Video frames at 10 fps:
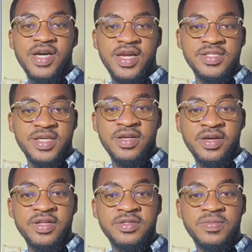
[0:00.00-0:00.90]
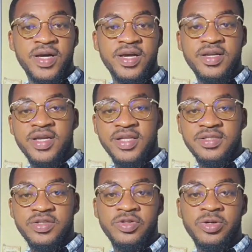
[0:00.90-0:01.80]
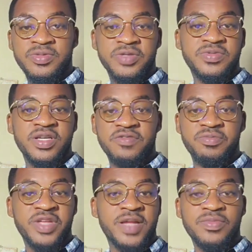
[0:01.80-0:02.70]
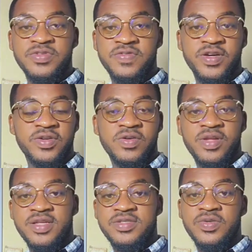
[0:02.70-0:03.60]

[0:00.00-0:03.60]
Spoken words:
an internal air turbine that absorbs air from the atmosphere and all that.